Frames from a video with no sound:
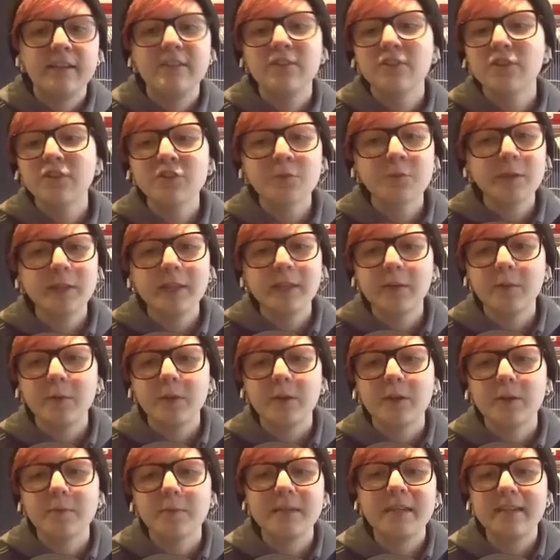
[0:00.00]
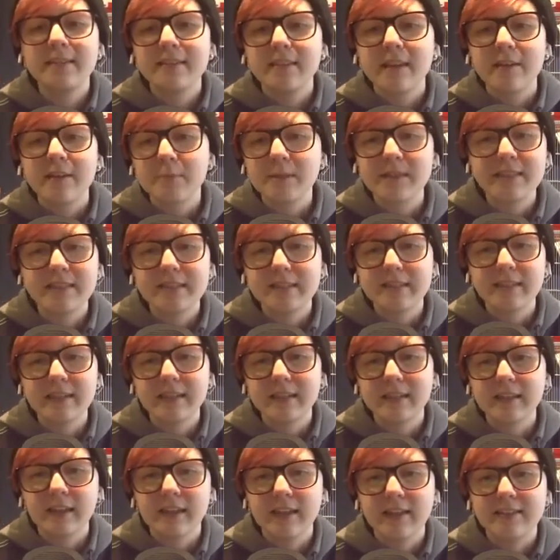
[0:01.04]
also really weird because I've been
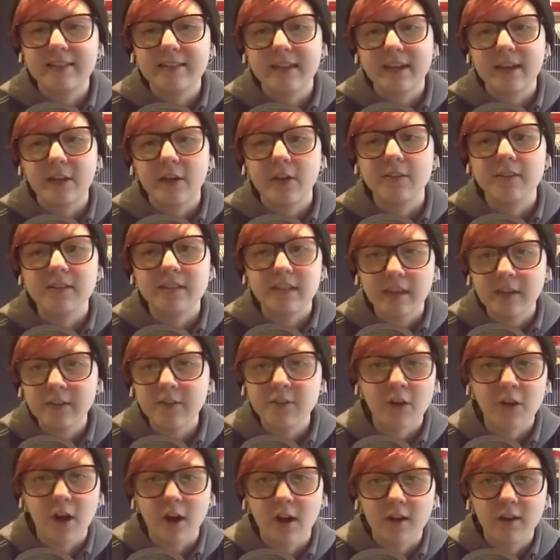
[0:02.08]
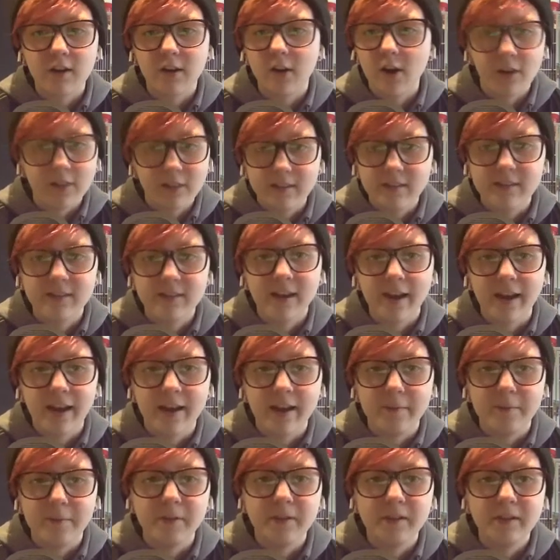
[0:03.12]
seeing like Dan on TikTok all the
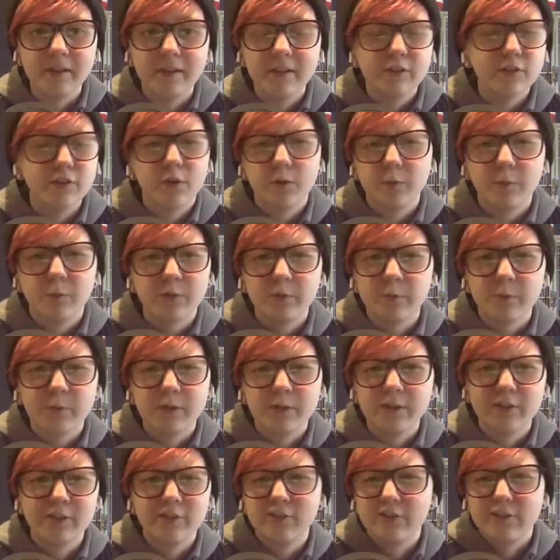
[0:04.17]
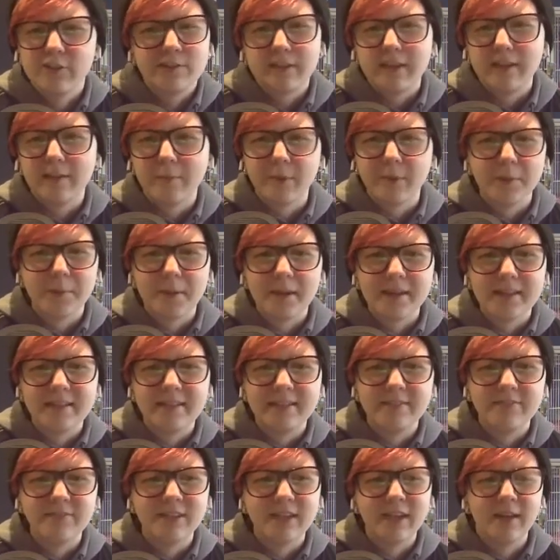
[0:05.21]
time. So it was weird to just see him on my
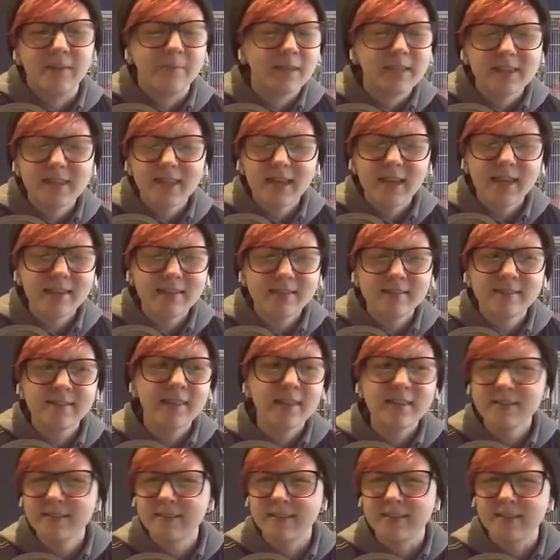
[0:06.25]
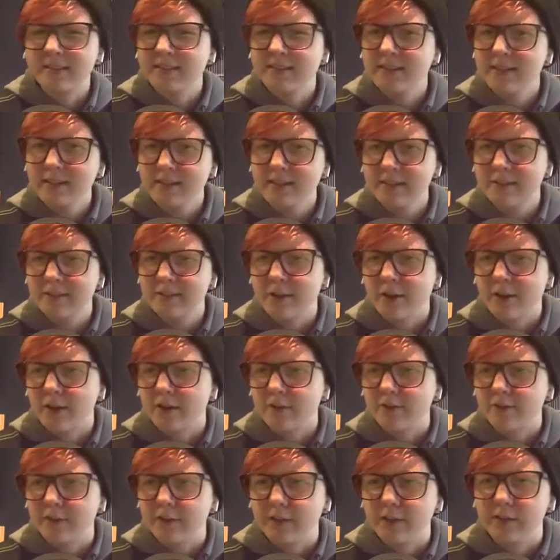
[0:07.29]
TV. I'm like, that's the TikTok
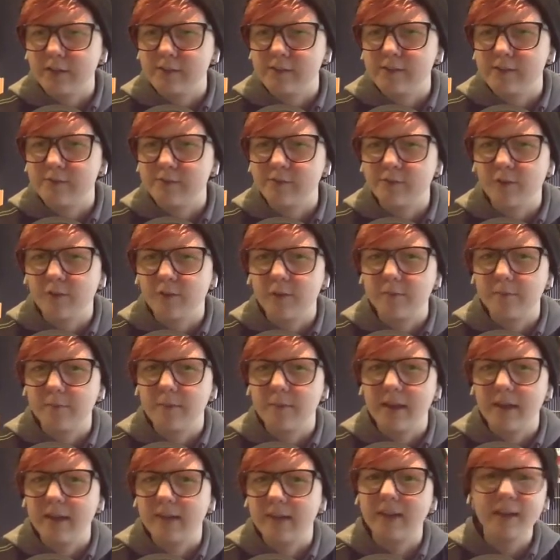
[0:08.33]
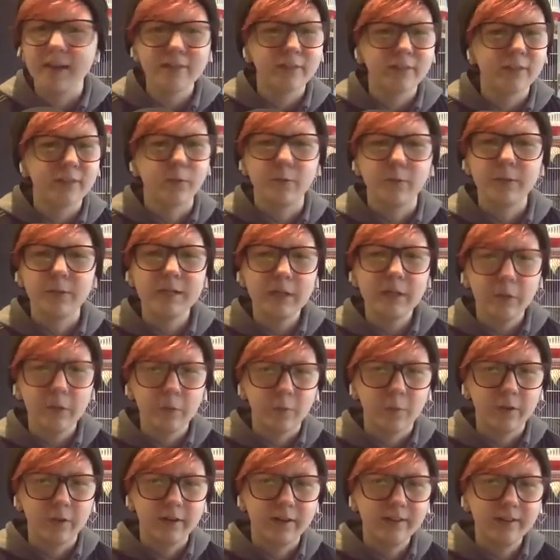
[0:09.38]
Phineas and Ferb man, not the real
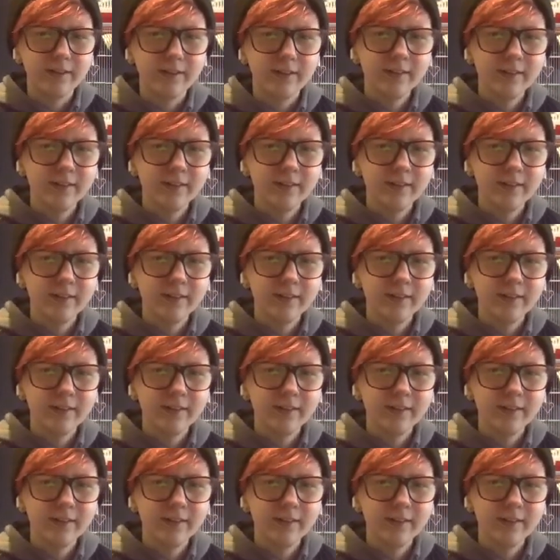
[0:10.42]
one.